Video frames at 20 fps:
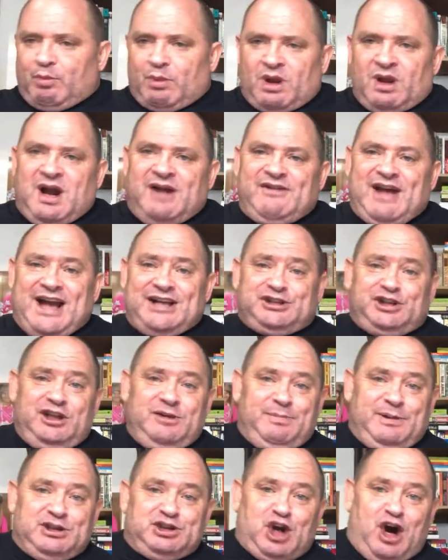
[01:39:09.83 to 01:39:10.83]
I've
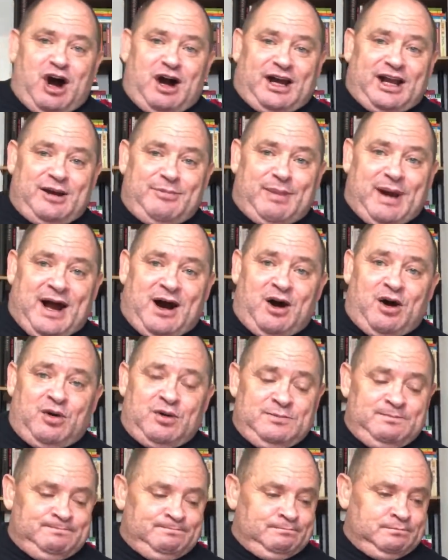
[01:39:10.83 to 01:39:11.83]
actually been talking
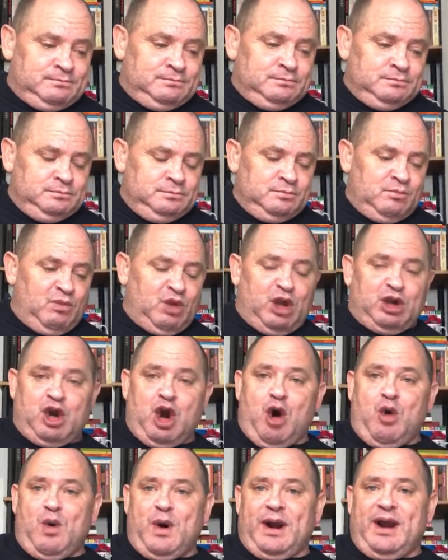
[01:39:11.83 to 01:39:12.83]
about
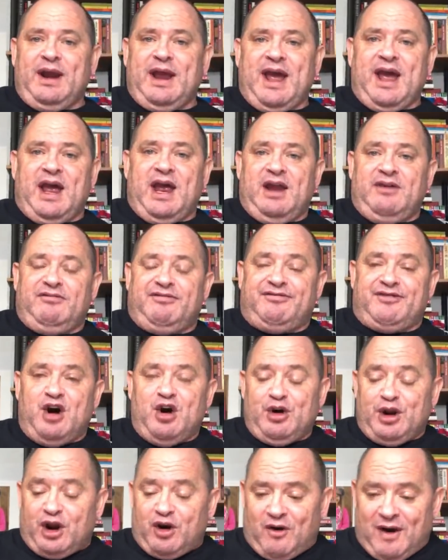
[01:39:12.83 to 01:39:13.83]
going and
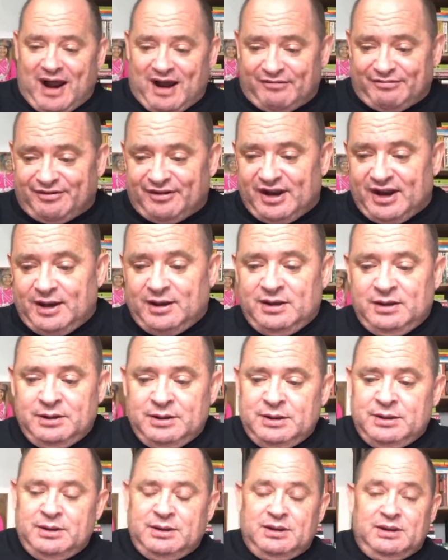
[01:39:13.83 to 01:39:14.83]
photographing
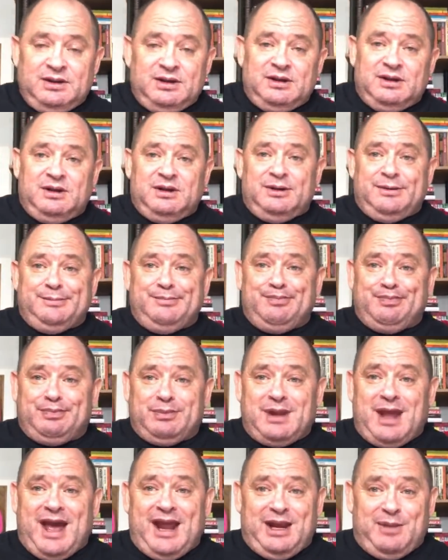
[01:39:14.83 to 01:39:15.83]

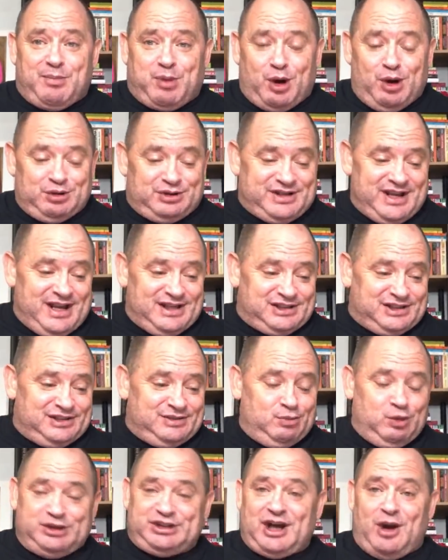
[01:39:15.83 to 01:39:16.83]
any protests,
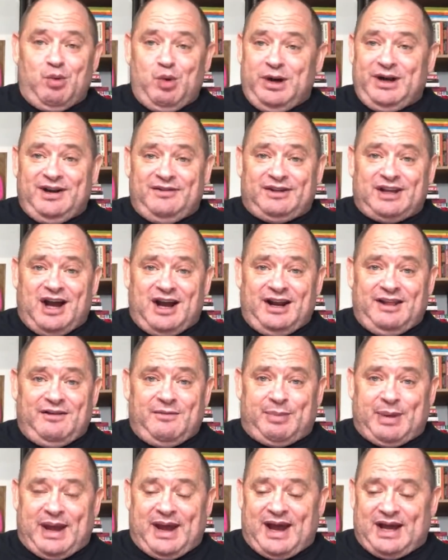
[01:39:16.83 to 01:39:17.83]
which I wouldn't have done in the
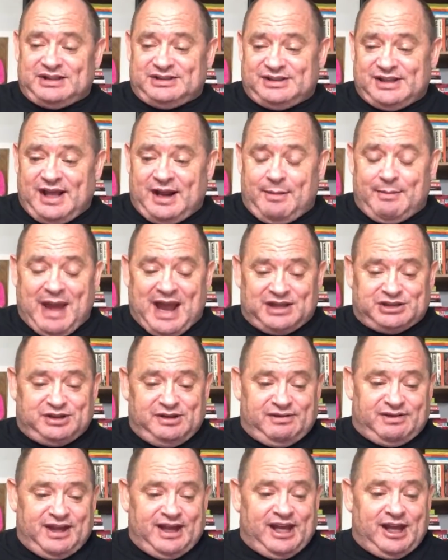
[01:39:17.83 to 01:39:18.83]
past, and I'm
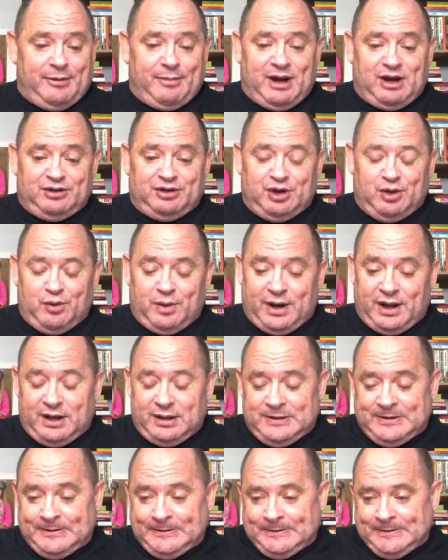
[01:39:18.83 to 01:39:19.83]
actually thinking about doing it.
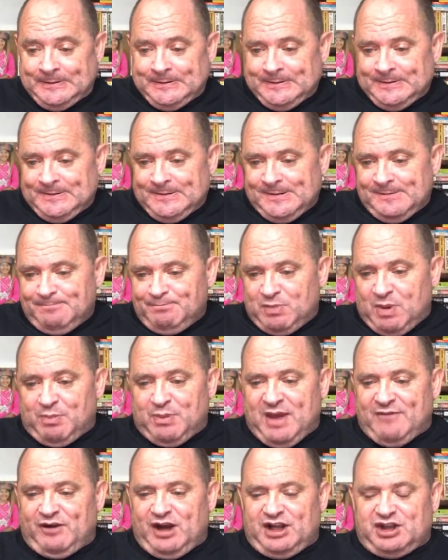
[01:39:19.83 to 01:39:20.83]
I'm
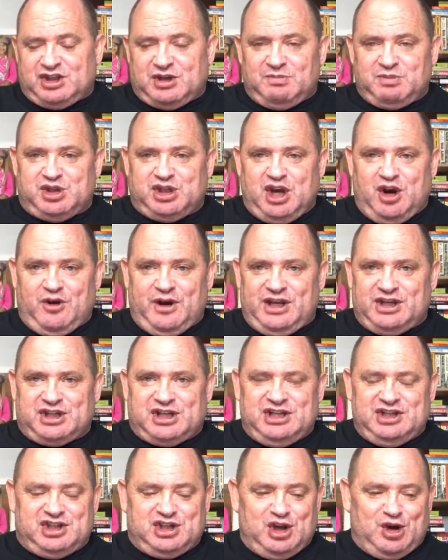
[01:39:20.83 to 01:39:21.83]
giving it some serious
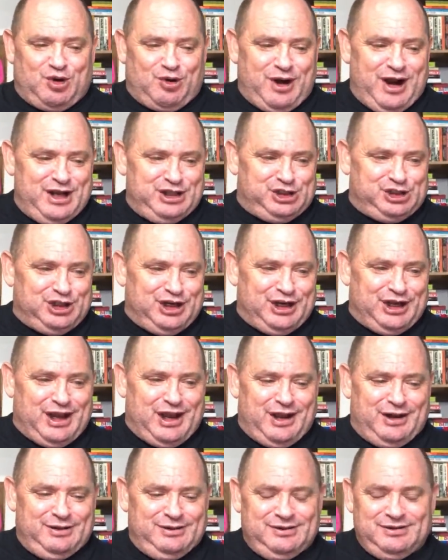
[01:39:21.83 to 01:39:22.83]
consideration
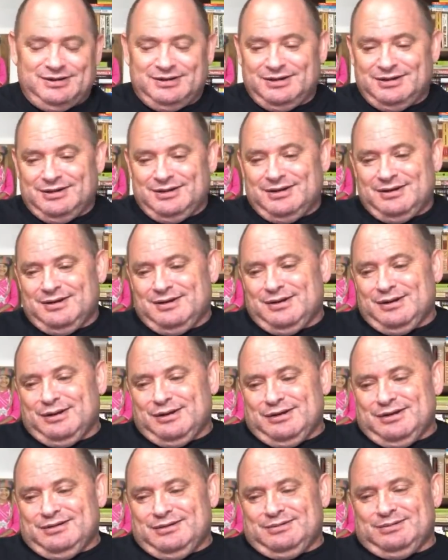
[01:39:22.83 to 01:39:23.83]
again,
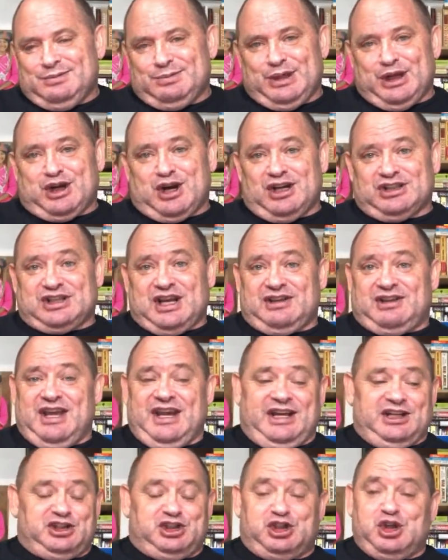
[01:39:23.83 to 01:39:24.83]
because I
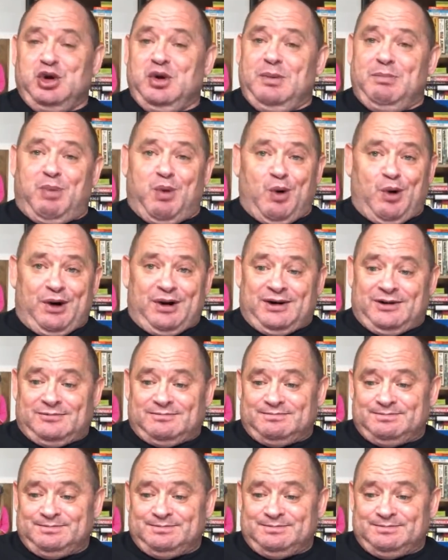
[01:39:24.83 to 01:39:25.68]
think it's too important.